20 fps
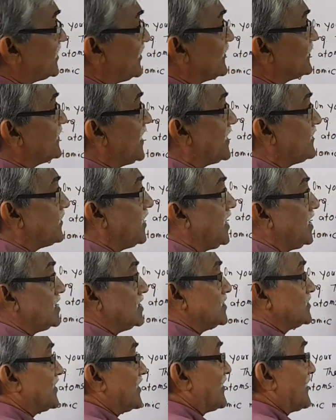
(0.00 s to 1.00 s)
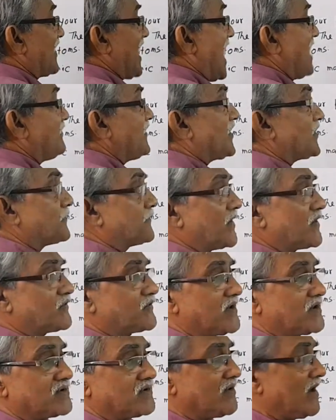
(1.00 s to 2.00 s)
is that? The RAM expressed
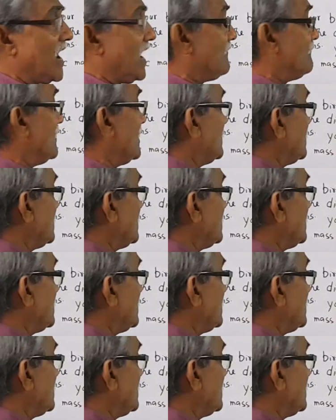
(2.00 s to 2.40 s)
in gram,